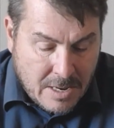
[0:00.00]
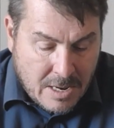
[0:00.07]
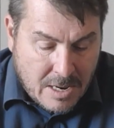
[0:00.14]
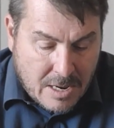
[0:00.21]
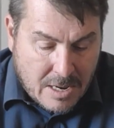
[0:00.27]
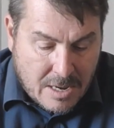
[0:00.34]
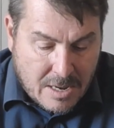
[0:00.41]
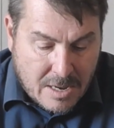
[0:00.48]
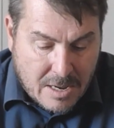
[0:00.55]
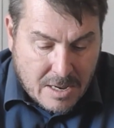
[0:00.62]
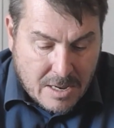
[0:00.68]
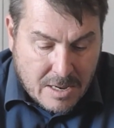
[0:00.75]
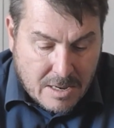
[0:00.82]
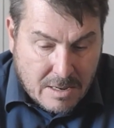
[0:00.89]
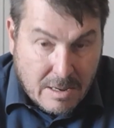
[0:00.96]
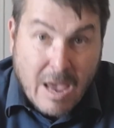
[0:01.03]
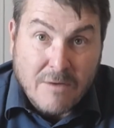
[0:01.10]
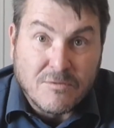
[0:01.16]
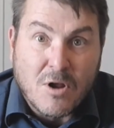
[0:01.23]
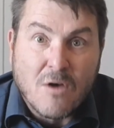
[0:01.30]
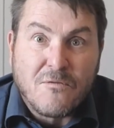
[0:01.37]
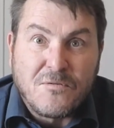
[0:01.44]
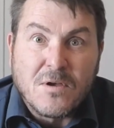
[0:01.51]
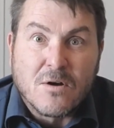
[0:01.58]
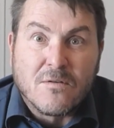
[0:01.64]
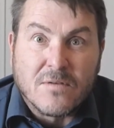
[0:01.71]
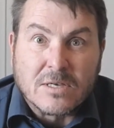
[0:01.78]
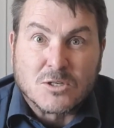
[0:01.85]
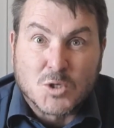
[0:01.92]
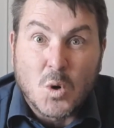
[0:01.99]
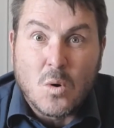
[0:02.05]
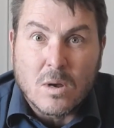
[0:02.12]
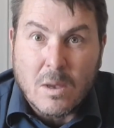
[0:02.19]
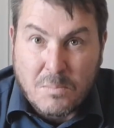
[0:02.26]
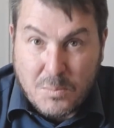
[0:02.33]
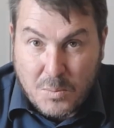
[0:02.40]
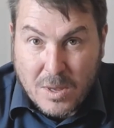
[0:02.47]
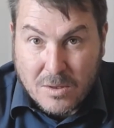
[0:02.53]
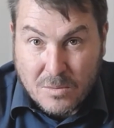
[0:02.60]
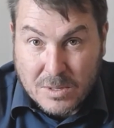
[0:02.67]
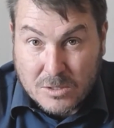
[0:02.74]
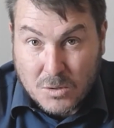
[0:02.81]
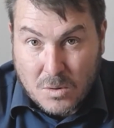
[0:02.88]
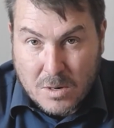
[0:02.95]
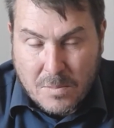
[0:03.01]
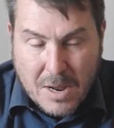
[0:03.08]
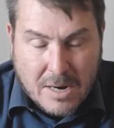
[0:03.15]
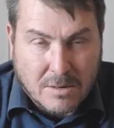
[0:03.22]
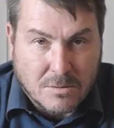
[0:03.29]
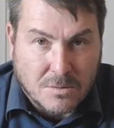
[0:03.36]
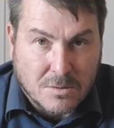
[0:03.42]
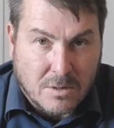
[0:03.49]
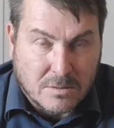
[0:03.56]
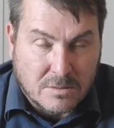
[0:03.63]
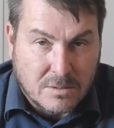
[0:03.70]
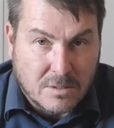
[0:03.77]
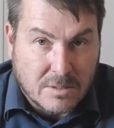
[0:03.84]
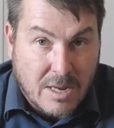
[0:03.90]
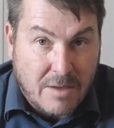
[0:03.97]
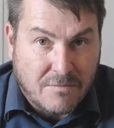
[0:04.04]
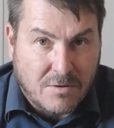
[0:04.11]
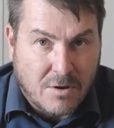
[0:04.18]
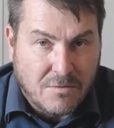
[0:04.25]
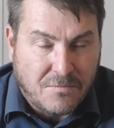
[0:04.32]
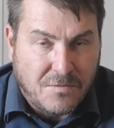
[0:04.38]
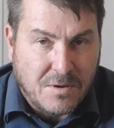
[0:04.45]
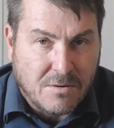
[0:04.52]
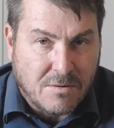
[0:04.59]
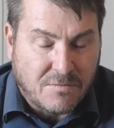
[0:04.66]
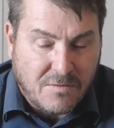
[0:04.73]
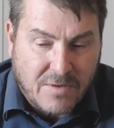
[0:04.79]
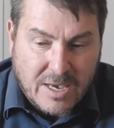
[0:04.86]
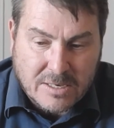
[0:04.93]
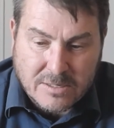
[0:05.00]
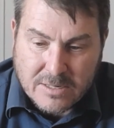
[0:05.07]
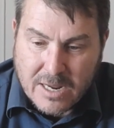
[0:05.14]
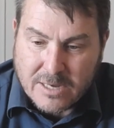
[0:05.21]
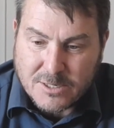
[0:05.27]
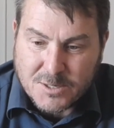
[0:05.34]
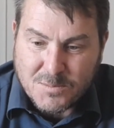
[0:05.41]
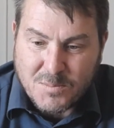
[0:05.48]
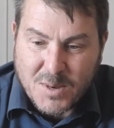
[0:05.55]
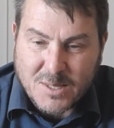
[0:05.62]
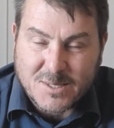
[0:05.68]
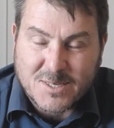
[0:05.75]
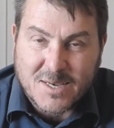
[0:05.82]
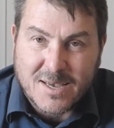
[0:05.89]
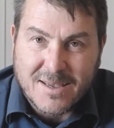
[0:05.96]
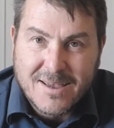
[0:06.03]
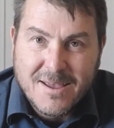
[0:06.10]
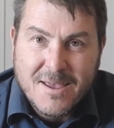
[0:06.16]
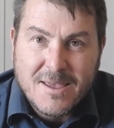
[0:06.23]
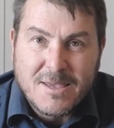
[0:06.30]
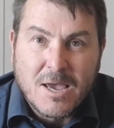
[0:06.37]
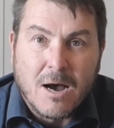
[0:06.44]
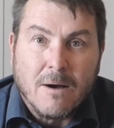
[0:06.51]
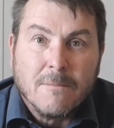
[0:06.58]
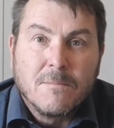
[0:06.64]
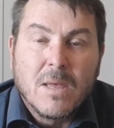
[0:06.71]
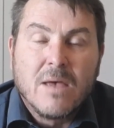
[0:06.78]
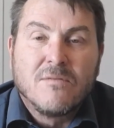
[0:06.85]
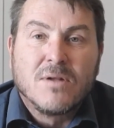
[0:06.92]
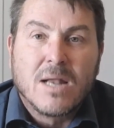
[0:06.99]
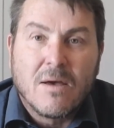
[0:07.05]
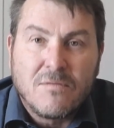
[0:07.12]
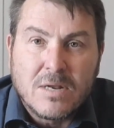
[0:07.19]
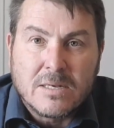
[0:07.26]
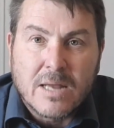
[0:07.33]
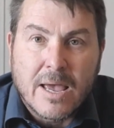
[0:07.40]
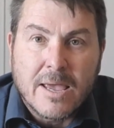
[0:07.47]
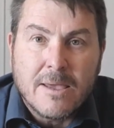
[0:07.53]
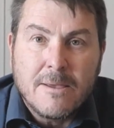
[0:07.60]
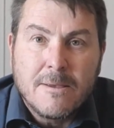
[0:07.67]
have no fear of us whether we talk about it or not. Not have no fear of the vaccination. But yeah, have a lovely day.